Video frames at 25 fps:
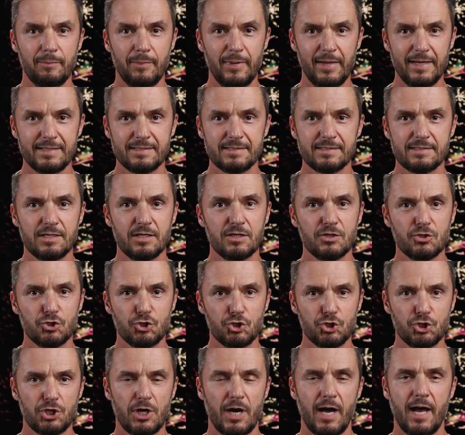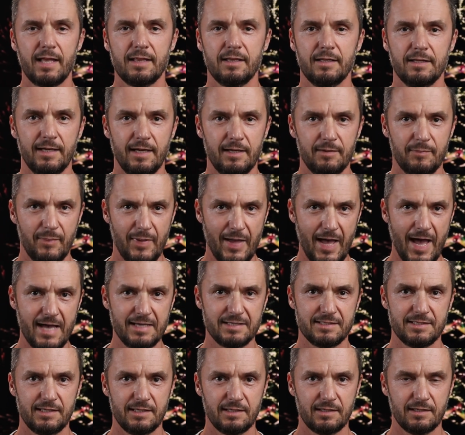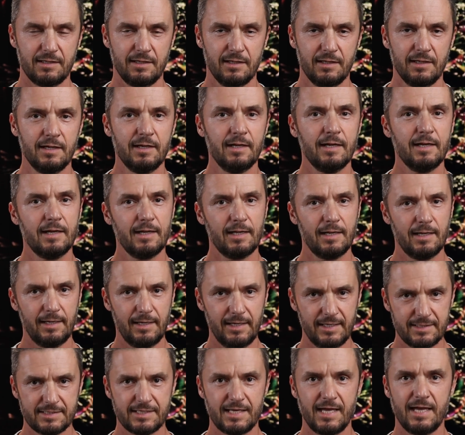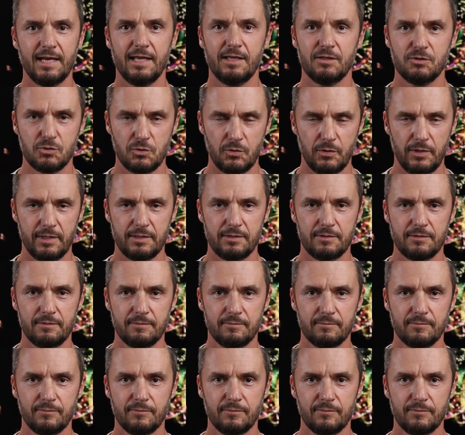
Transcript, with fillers: best shot at passing. Let's get into it.